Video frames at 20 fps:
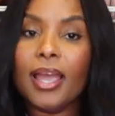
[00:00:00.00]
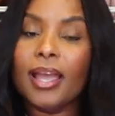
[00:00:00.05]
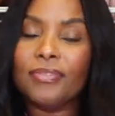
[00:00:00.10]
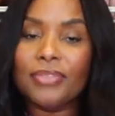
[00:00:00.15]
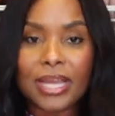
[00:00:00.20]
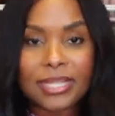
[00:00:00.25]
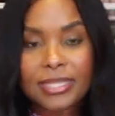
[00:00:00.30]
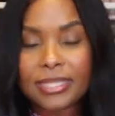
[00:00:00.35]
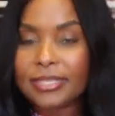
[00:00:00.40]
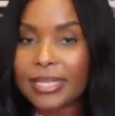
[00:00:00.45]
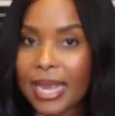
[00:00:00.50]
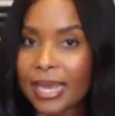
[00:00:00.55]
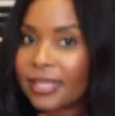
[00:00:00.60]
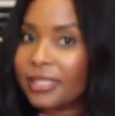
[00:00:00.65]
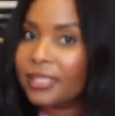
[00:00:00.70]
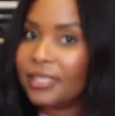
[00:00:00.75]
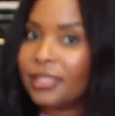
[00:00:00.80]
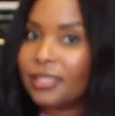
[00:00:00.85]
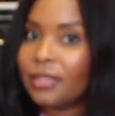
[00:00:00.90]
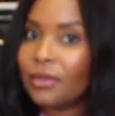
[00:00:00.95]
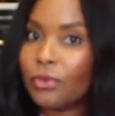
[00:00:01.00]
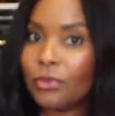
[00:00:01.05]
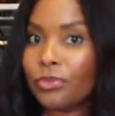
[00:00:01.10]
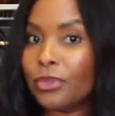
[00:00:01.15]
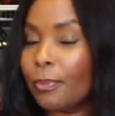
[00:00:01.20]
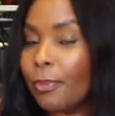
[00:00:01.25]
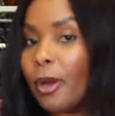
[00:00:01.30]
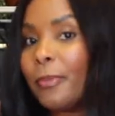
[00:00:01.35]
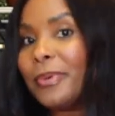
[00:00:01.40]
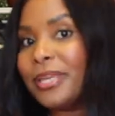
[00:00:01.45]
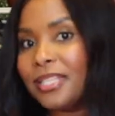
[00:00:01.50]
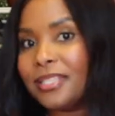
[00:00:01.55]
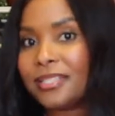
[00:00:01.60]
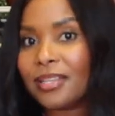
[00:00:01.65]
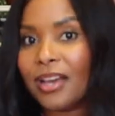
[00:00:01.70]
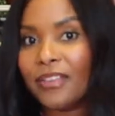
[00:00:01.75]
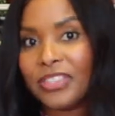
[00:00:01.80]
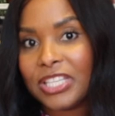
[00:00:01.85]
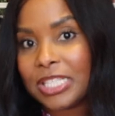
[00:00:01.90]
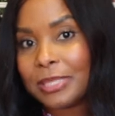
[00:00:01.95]
And that's exactly the
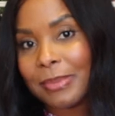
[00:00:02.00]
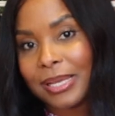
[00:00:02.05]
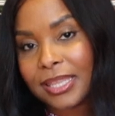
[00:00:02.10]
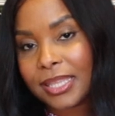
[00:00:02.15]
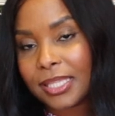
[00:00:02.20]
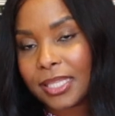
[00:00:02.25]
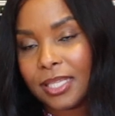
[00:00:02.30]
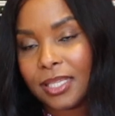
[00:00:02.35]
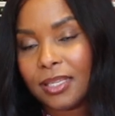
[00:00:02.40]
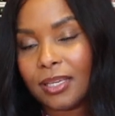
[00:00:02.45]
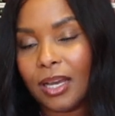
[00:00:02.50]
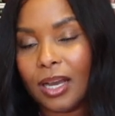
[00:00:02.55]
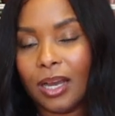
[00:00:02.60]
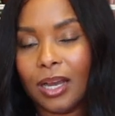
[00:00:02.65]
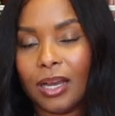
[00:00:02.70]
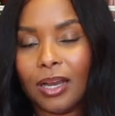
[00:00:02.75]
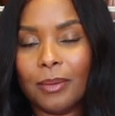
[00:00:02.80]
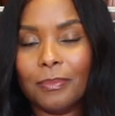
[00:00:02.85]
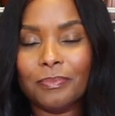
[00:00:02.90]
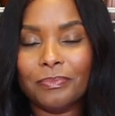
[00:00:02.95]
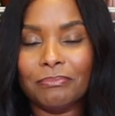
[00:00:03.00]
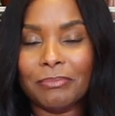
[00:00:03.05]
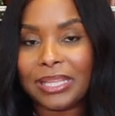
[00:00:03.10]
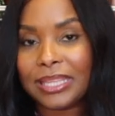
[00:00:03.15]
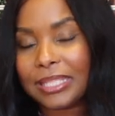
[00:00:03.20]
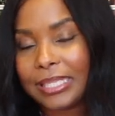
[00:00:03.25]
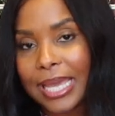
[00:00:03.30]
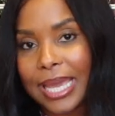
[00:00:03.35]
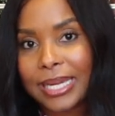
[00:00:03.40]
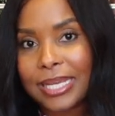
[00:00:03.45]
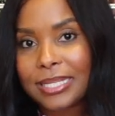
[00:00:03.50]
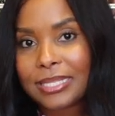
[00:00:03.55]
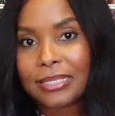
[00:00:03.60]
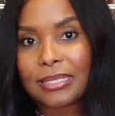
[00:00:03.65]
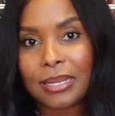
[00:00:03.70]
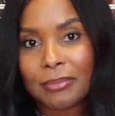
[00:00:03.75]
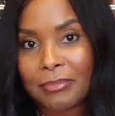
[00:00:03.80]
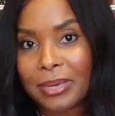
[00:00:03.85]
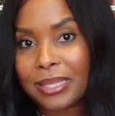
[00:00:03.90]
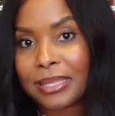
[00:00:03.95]
purpose of these monthly
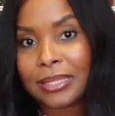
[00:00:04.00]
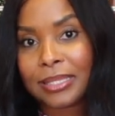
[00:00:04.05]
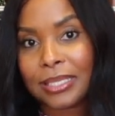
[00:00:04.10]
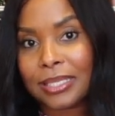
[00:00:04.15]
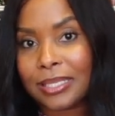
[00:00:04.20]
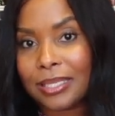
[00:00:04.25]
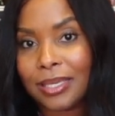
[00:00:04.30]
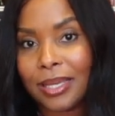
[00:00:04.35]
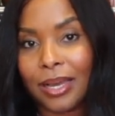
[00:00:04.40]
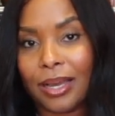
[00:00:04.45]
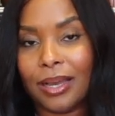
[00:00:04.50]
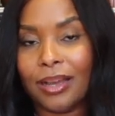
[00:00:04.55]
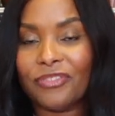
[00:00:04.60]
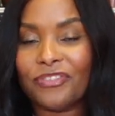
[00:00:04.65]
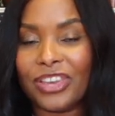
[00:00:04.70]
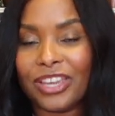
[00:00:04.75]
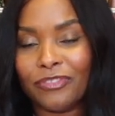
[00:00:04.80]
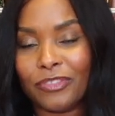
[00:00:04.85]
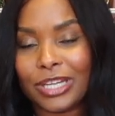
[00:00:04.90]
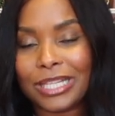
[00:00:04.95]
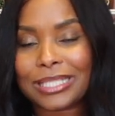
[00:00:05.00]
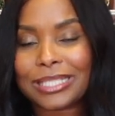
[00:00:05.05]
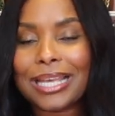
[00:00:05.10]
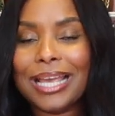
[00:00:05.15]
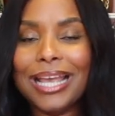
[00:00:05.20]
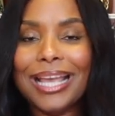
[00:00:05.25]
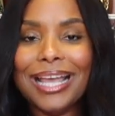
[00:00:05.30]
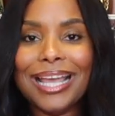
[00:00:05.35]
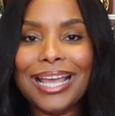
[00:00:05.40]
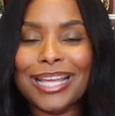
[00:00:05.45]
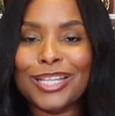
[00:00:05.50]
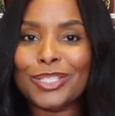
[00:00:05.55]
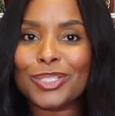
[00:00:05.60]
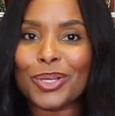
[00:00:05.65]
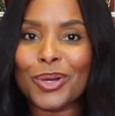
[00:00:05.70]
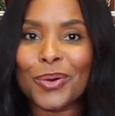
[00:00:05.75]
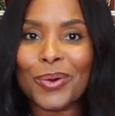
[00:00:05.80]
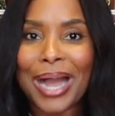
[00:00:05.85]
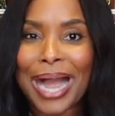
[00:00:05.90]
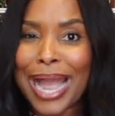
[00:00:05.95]
edits and monthly favorites. And
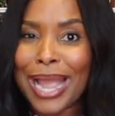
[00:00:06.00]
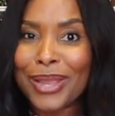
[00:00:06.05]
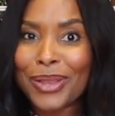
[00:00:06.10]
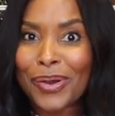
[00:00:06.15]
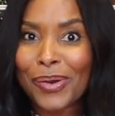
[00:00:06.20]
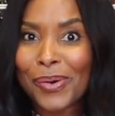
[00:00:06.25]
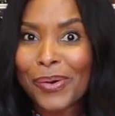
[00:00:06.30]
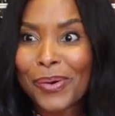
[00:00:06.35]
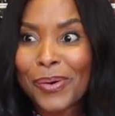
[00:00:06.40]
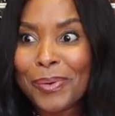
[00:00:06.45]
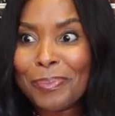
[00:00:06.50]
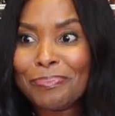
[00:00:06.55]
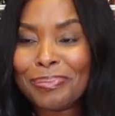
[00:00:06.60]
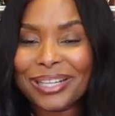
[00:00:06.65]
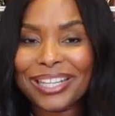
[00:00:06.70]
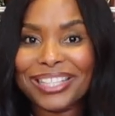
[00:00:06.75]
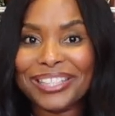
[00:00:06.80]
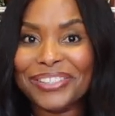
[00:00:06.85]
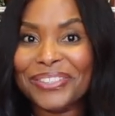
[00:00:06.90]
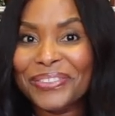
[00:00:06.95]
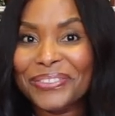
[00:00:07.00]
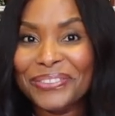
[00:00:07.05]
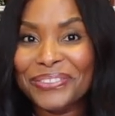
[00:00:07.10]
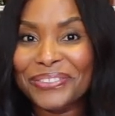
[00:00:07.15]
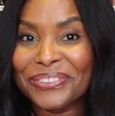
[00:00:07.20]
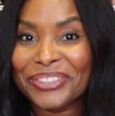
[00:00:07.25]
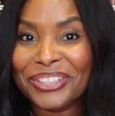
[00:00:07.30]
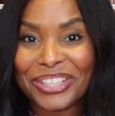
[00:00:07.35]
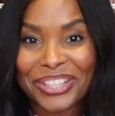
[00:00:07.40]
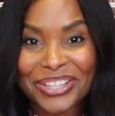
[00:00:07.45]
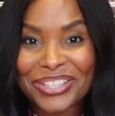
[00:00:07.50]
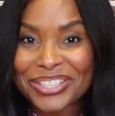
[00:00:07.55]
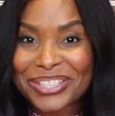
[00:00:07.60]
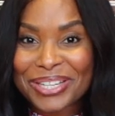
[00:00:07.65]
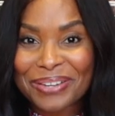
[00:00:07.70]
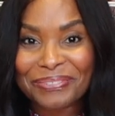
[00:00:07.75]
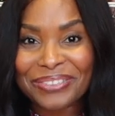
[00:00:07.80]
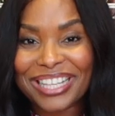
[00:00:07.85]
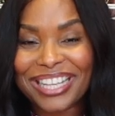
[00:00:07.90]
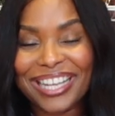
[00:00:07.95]
so I hope you learned
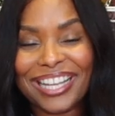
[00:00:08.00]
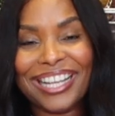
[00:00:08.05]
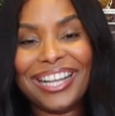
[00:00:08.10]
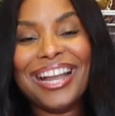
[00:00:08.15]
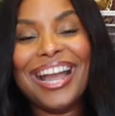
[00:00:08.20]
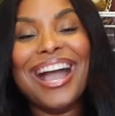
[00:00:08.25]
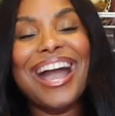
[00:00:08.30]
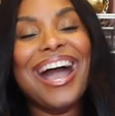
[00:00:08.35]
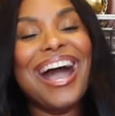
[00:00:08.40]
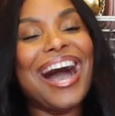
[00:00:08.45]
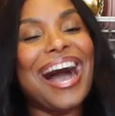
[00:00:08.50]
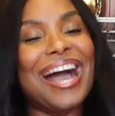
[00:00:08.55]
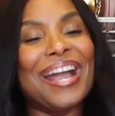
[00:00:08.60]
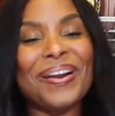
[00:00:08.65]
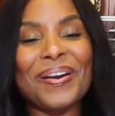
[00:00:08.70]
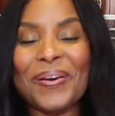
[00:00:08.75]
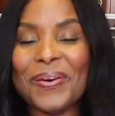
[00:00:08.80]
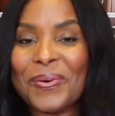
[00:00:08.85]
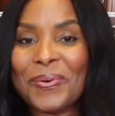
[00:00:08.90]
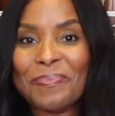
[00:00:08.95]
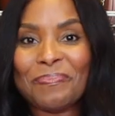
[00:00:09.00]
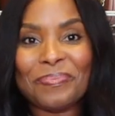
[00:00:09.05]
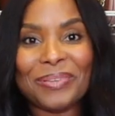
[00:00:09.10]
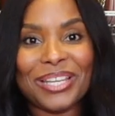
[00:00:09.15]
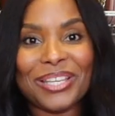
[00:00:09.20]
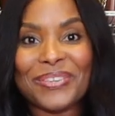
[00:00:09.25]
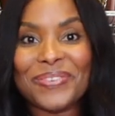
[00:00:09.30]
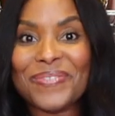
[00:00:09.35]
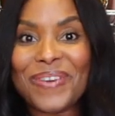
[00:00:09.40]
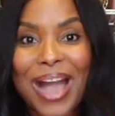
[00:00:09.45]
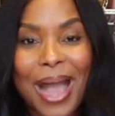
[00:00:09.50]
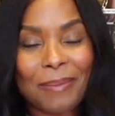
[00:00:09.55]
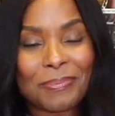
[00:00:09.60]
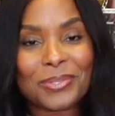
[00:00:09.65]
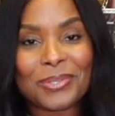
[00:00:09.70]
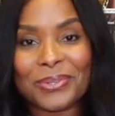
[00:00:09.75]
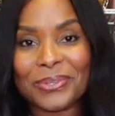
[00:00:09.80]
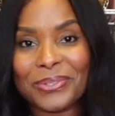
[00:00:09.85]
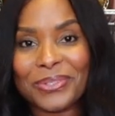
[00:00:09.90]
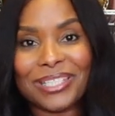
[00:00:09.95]
something. I hope you
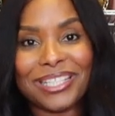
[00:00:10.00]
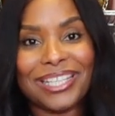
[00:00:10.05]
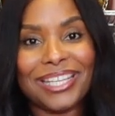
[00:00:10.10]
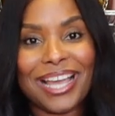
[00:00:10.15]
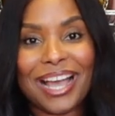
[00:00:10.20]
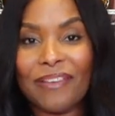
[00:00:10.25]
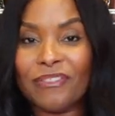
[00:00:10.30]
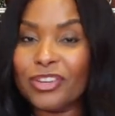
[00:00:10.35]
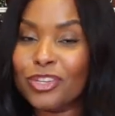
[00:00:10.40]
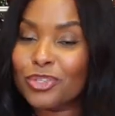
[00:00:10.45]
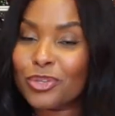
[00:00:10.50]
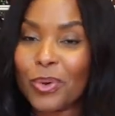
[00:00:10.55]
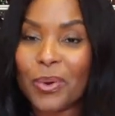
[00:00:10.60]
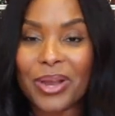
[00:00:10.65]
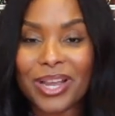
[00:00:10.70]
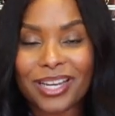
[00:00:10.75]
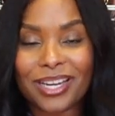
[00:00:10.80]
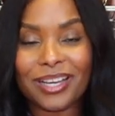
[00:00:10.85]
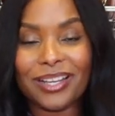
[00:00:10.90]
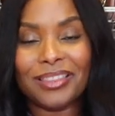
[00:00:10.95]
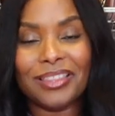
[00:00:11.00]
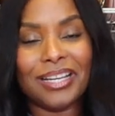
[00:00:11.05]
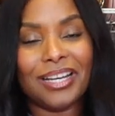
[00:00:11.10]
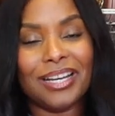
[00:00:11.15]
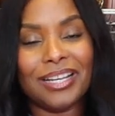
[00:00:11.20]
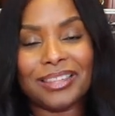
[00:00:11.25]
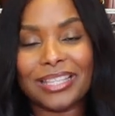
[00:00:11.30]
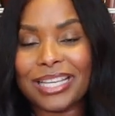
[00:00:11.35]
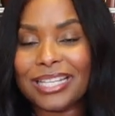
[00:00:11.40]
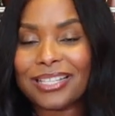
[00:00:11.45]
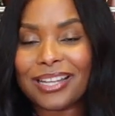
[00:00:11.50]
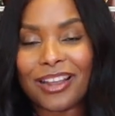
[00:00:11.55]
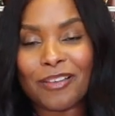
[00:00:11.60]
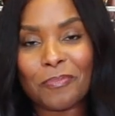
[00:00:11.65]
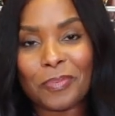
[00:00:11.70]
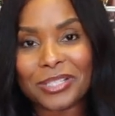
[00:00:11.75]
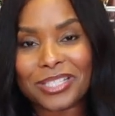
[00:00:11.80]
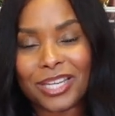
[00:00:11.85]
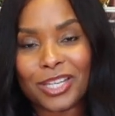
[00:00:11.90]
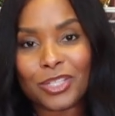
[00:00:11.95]
absolutely have enjoyed the things that
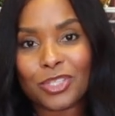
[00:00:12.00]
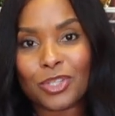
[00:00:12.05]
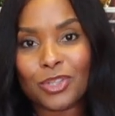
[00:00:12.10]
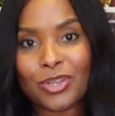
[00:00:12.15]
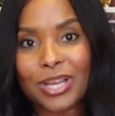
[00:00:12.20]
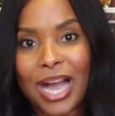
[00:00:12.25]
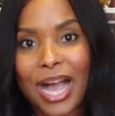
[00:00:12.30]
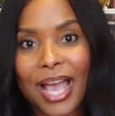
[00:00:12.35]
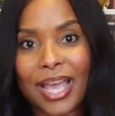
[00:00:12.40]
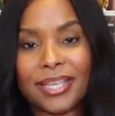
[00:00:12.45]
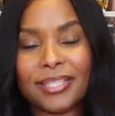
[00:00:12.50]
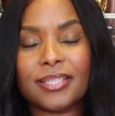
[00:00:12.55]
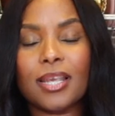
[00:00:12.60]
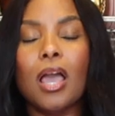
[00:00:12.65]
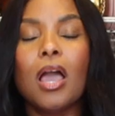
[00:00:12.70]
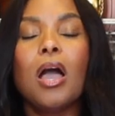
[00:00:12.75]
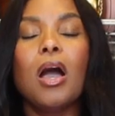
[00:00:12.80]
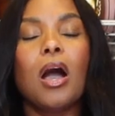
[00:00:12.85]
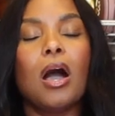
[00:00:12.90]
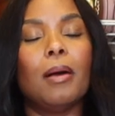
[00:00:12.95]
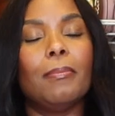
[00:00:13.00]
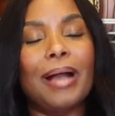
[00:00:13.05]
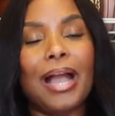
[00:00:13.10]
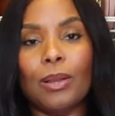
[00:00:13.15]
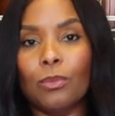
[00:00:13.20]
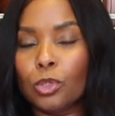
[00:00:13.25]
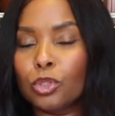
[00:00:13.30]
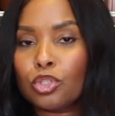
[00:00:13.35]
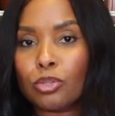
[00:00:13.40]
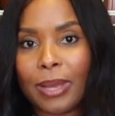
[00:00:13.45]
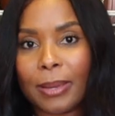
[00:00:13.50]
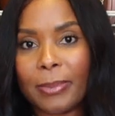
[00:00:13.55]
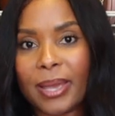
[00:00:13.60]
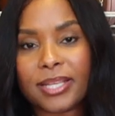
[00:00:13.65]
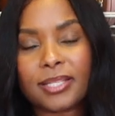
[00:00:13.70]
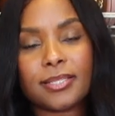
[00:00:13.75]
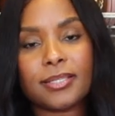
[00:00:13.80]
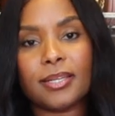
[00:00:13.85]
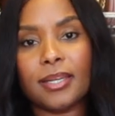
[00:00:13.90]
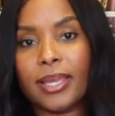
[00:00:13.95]
I've presented to you guys. I will do my
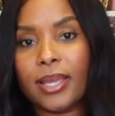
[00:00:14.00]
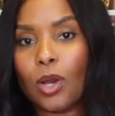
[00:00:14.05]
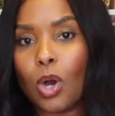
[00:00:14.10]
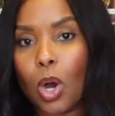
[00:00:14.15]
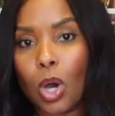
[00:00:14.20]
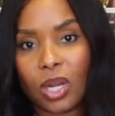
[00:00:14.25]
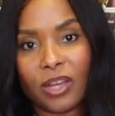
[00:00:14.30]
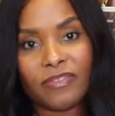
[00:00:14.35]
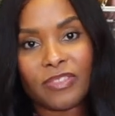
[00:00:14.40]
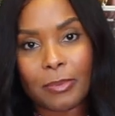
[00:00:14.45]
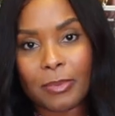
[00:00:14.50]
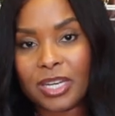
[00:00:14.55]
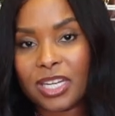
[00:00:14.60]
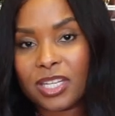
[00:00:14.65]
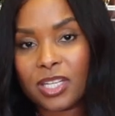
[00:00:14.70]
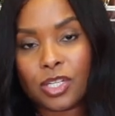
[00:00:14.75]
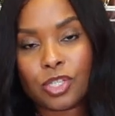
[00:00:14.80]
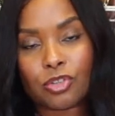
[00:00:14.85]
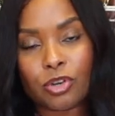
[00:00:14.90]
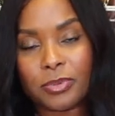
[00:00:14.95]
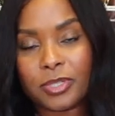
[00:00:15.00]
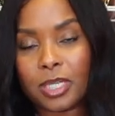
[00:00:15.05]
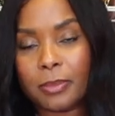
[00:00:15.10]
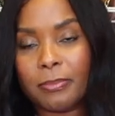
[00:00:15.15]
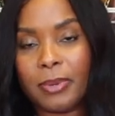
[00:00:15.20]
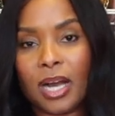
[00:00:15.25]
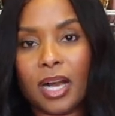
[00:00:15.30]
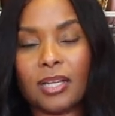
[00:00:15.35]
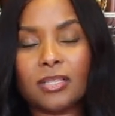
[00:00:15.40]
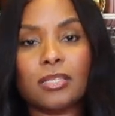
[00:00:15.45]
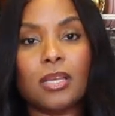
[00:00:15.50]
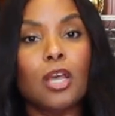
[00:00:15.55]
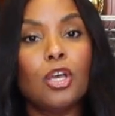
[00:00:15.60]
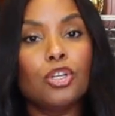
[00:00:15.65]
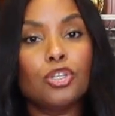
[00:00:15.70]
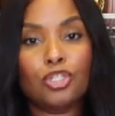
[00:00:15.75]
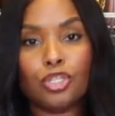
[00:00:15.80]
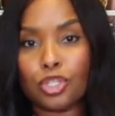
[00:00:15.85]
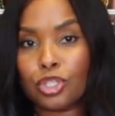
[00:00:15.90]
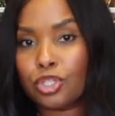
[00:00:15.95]
best to link all of them in the description box,
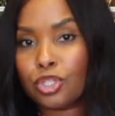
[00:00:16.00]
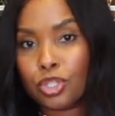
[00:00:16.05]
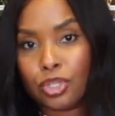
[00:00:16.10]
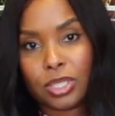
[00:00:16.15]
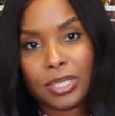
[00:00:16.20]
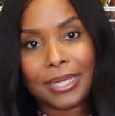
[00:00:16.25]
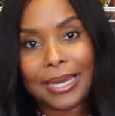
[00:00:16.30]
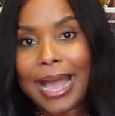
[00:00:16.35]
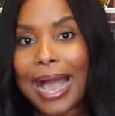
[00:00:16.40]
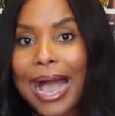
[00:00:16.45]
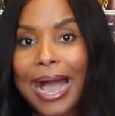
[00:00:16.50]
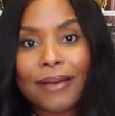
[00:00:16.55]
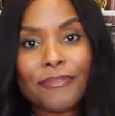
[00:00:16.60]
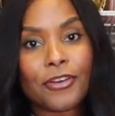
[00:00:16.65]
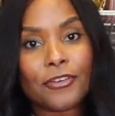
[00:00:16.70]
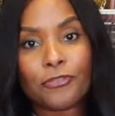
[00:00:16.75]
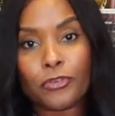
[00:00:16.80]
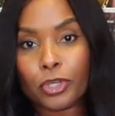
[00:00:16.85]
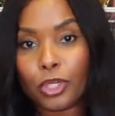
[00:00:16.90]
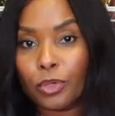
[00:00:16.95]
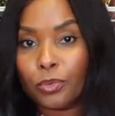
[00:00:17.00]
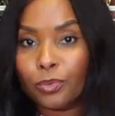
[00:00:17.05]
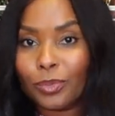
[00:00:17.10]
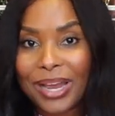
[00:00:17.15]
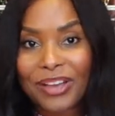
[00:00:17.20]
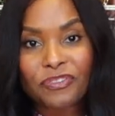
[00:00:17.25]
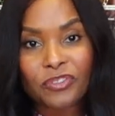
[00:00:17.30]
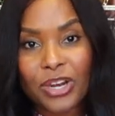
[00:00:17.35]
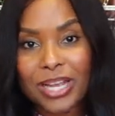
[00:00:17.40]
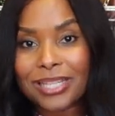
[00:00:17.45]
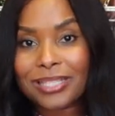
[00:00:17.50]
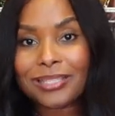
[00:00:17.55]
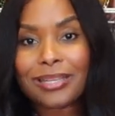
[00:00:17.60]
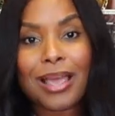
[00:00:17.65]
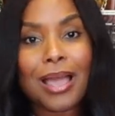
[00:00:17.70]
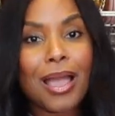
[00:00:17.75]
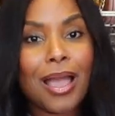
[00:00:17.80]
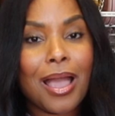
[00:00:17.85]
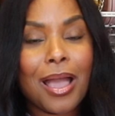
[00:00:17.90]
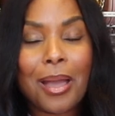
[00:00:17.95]
just so you can have for your reference.
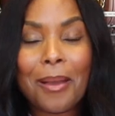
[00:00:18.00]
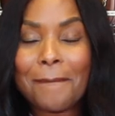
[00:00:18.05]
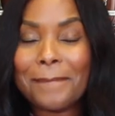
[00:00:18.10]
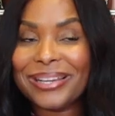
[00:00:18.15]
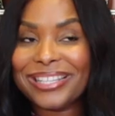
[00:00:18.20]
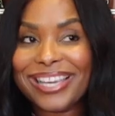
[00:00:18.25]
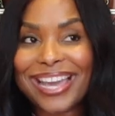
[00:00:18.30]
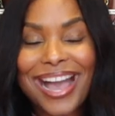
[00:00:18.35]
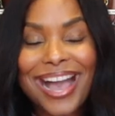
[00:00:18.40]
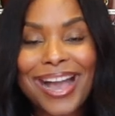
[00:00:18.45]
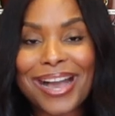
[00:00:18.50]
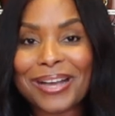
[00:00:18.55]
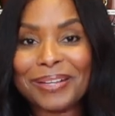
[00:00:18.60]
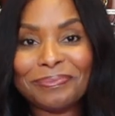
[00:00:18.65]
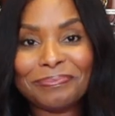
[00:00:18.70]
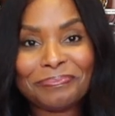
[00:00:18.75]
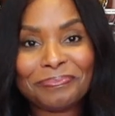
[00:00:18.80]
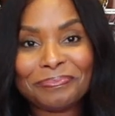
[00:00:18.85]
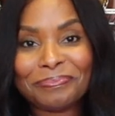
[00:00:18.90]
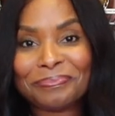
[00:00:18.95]
But yeah,